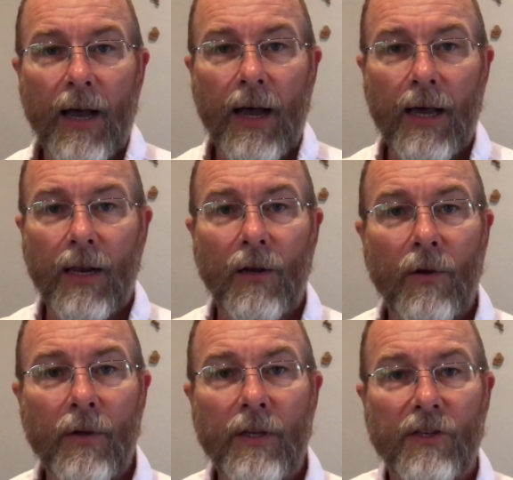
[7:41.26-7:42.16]

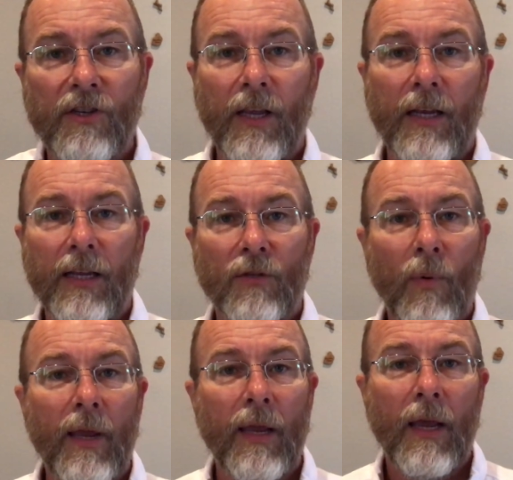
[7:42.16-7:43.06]
hallelujah, is seen as
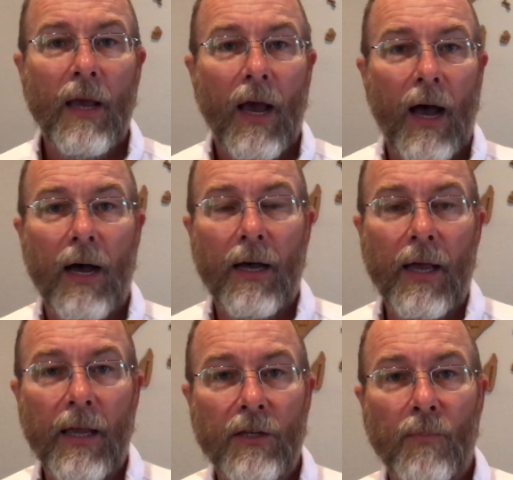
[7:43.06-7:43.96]
we uh,
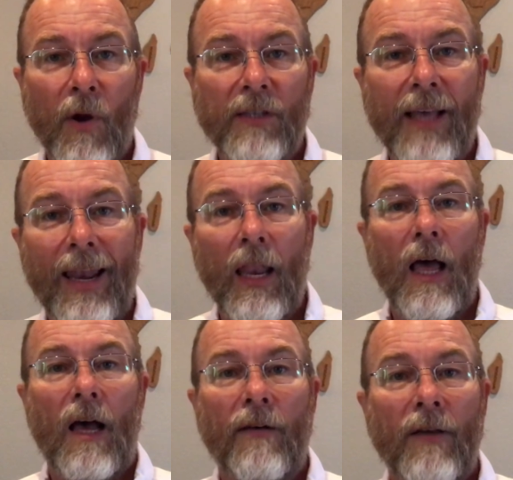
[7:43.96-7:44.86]
express that
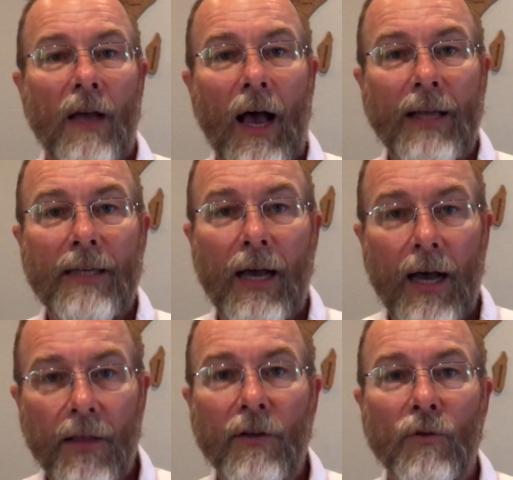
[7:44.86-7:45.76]
love unto
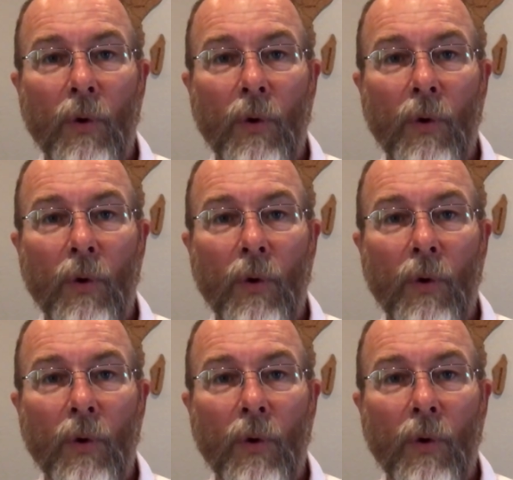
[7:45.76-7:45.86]
others.